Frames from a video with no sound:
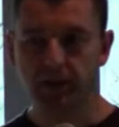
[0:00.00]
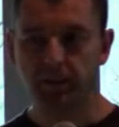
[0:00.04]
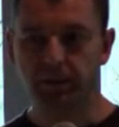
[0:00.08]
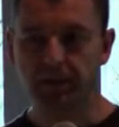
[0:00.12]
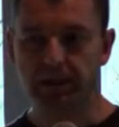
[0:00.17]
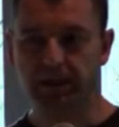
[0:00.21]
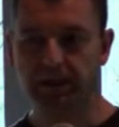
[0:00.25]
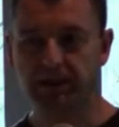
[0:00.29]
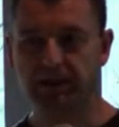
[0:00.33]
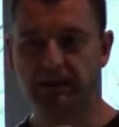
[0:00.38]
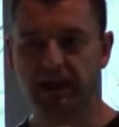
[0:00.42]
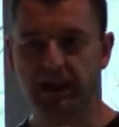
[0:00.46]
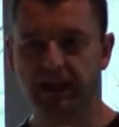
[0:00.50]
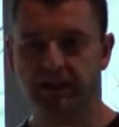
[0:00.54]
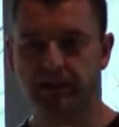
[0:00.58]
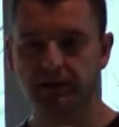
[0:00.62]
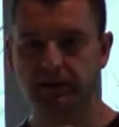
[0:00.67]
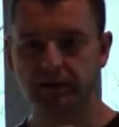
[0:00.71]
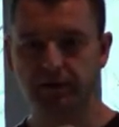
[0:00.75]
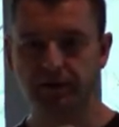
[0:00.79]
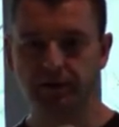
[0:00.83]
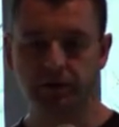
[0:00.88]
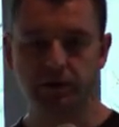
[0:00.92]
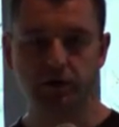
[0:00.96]
meaning that
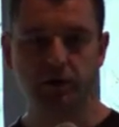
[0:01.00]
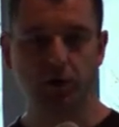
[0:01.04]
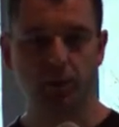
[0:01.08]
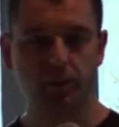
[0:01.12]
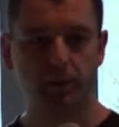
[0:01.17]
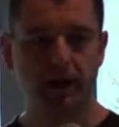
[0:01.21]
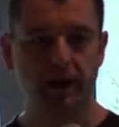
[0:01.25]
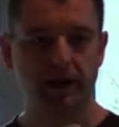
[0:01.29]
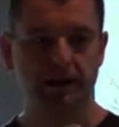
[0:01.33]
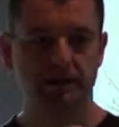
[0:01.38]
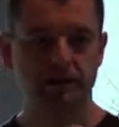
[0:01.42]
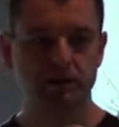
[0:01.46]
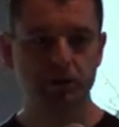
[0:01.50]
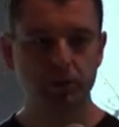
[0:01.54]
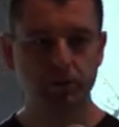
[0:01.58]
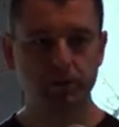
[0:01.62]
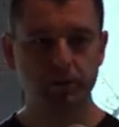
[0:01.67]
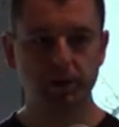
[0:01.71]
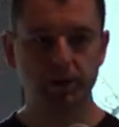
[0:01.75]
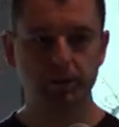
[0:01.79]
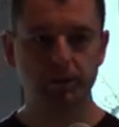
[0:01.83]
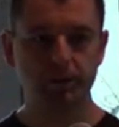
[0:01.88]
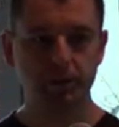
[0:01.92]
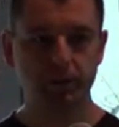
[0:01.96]
different commands would
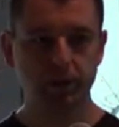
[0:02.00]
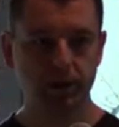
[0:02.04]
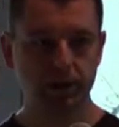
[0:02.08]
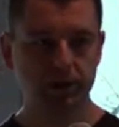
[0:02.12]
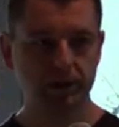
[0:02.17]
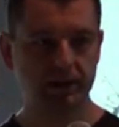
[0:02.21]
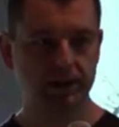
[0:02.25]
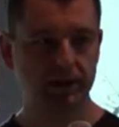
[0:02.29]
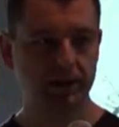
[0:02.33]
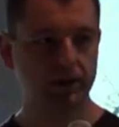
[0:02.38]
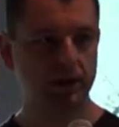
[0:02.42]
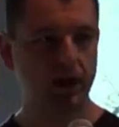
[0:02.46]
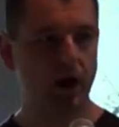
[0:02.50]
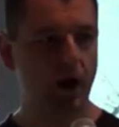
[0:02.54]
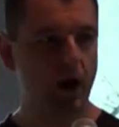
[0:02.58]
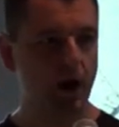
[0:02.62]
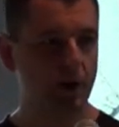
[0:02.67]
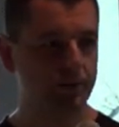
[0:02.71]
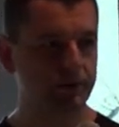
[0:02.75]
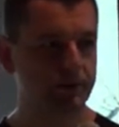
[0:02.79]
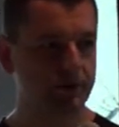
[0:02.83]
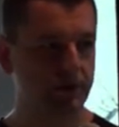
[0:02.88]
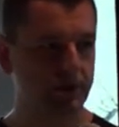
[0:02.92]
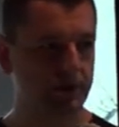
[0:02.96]
be printing
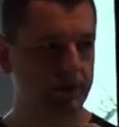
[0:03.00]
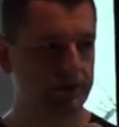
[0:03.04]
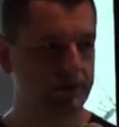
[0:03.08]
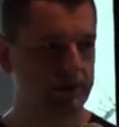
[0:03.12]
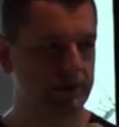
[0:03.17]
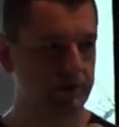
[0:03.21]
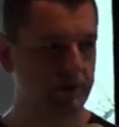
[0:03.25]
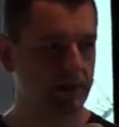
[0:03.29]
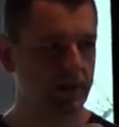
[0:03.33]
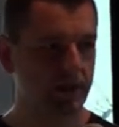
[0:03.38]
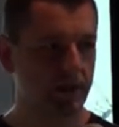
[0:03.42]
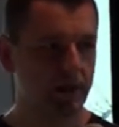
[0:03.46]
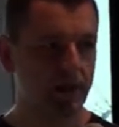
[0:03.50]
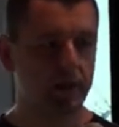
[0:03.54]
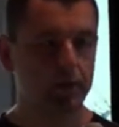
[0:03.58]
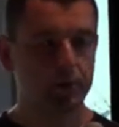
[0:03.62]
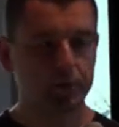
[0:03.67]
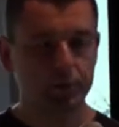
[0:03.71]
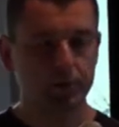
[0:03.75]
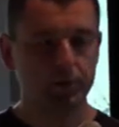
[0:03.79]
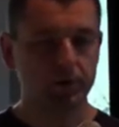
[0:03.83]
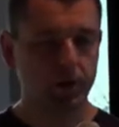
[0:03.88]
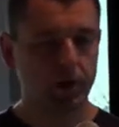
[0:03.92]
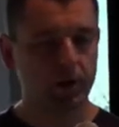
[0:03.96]
objects,
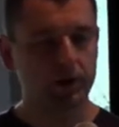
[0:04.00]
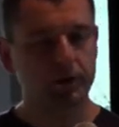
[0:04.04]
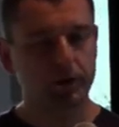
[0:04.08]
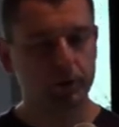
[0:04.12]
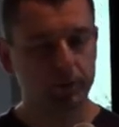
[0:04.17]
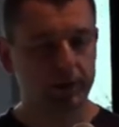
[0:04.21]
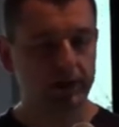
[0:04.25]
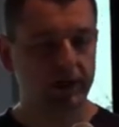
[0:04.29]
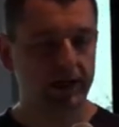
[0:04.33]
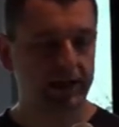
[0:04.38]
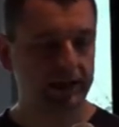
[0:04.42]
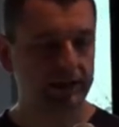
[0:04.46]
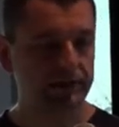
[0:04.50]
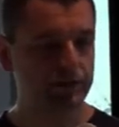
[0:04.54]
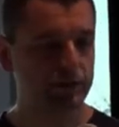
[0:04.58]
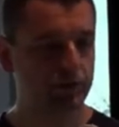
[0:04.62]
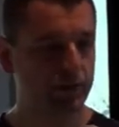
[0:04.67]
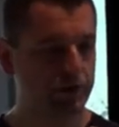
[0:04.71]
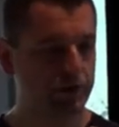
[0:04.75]
Kubernetes